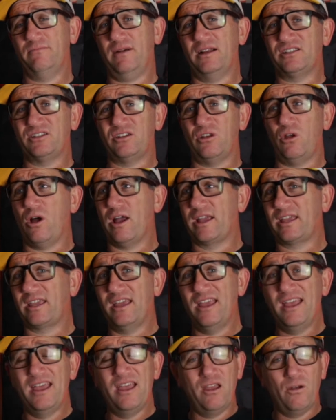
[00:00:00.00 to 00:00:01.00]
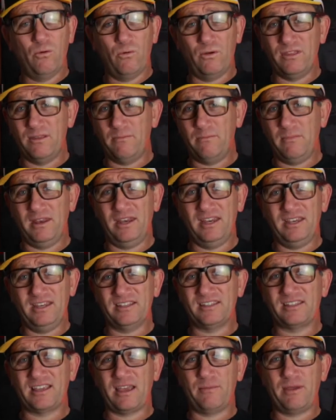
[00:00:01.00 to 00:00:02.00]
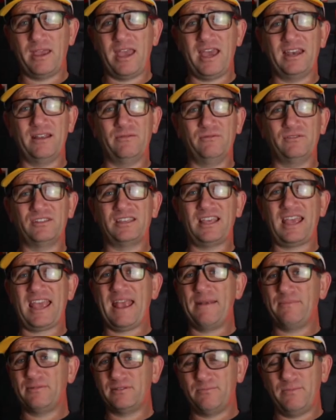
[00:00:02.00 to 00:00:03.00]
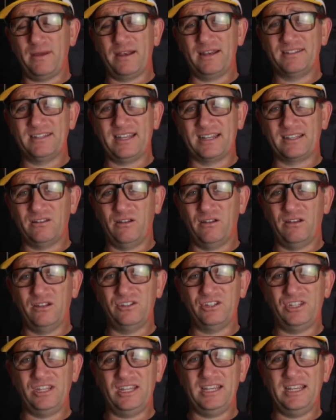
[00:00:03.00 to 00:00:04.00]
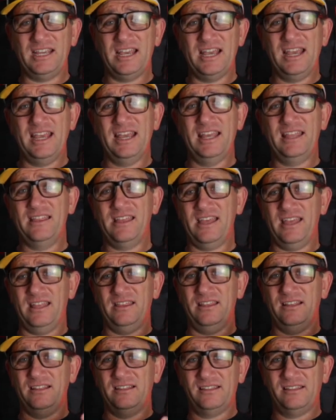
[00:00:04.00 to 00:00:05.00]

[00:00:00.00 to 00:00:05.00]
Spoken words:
Much like when the mini disc came out, it was heaps better technology than the